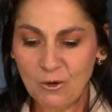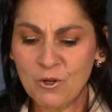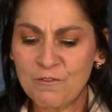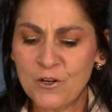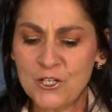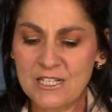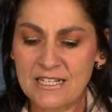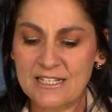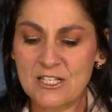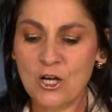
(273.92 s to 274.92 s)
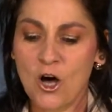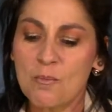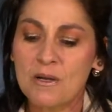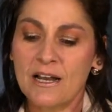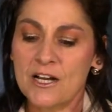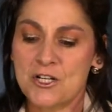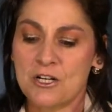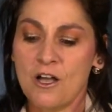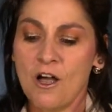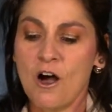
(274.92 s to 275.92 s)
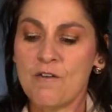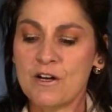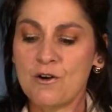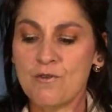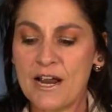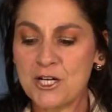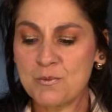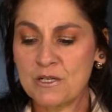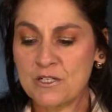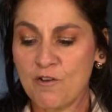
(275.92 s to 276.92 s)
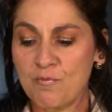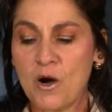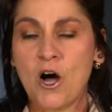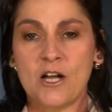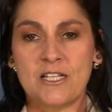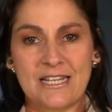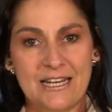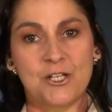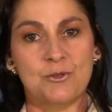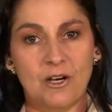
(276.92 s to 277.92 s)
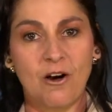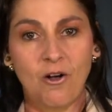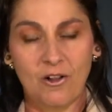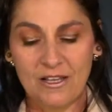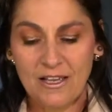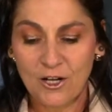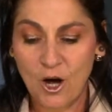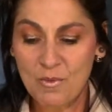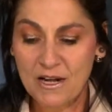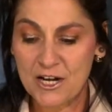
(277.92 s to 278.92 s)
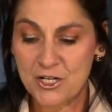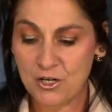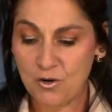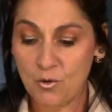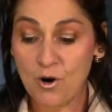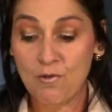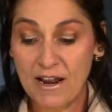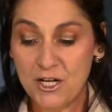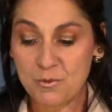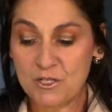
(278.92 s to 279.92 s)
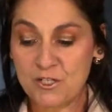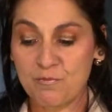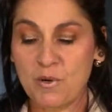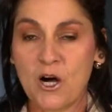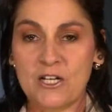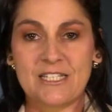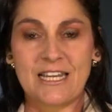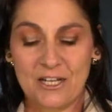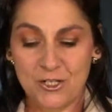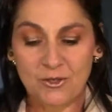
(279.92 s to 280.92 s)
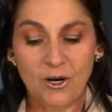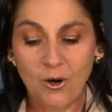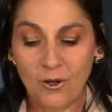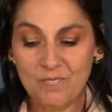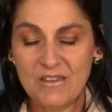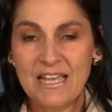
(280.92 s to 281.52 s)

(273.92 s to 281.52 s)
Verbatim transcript: Well, firstly, it's the combination of an arrangement of parts into a whole, combination or arrangement of parts into a whole.